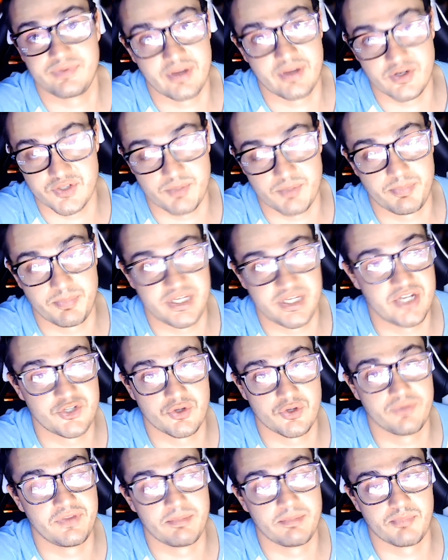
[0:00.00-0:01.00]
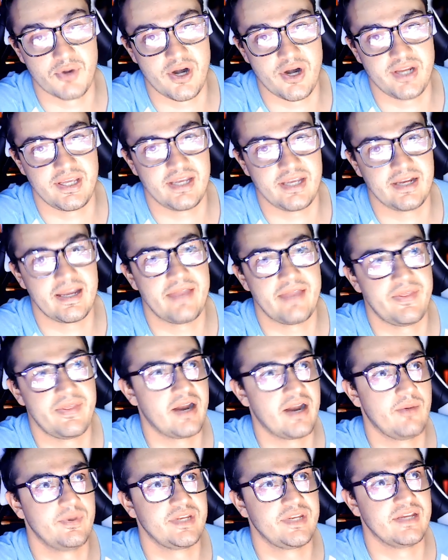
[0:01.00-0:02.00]
there's a potential of them breaking. And
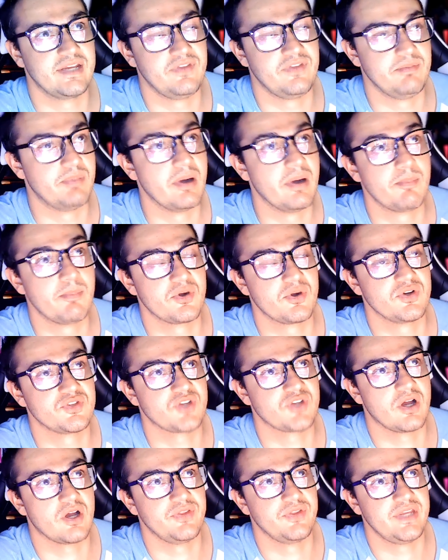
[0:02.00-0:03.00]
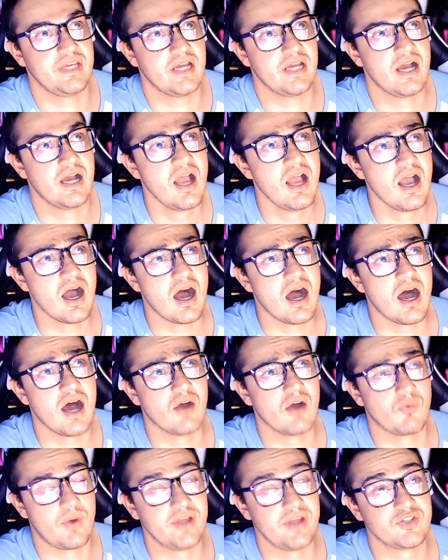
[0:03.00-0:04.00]
then I would give the bumpers on the
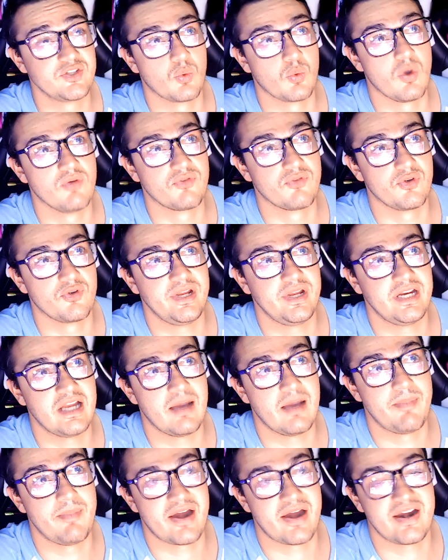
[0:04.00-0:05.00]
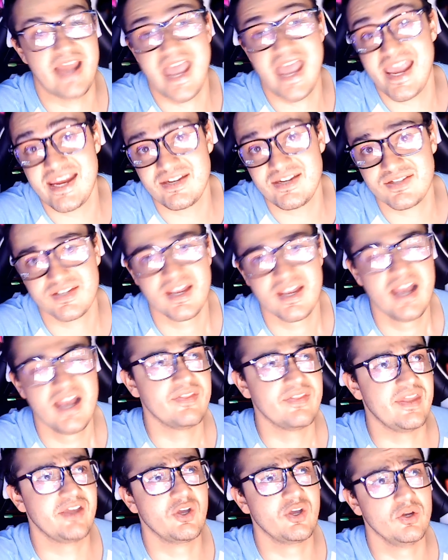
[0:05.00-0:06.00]
Razer Wolverine about an 8.
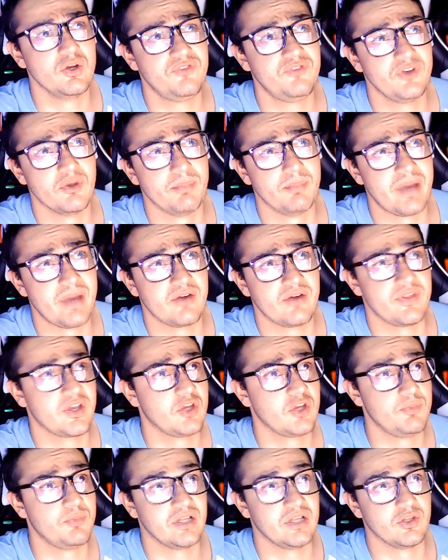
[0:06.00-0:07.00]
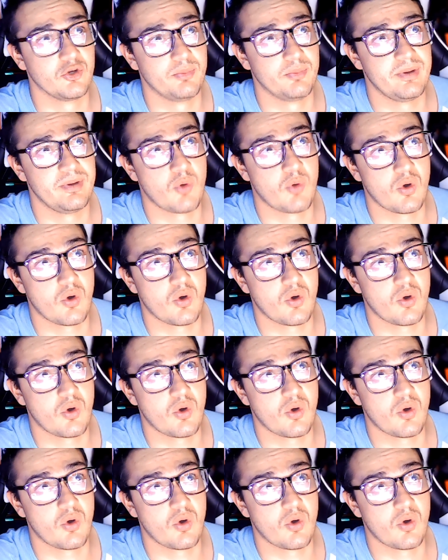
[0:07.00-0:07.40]
They could feel better. They could be a little bit